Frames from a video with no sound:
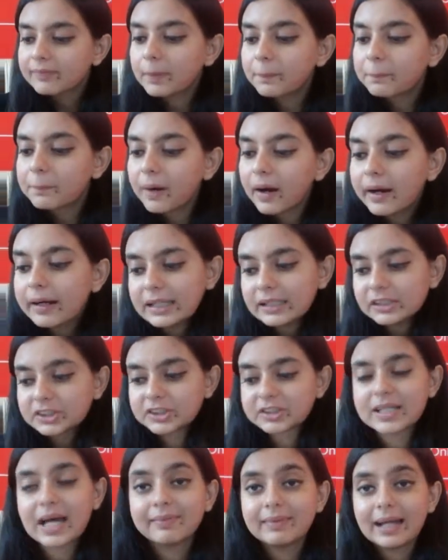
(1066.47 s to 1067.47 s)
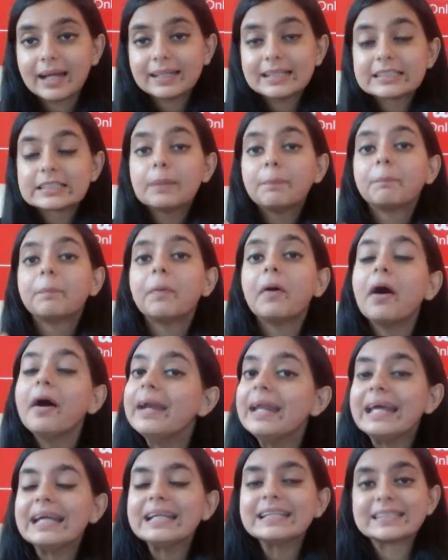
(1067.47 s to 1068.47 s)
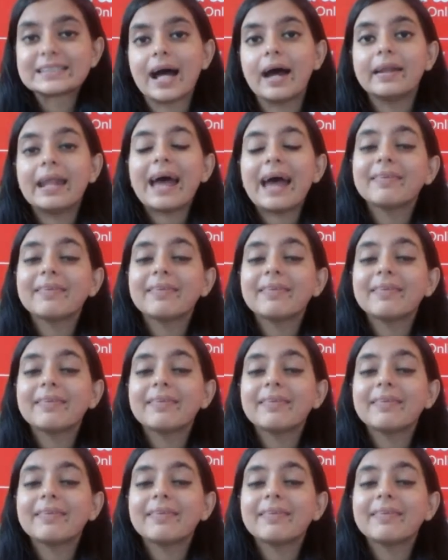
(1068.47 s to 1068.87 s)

the burnished sun, that is the burning sun,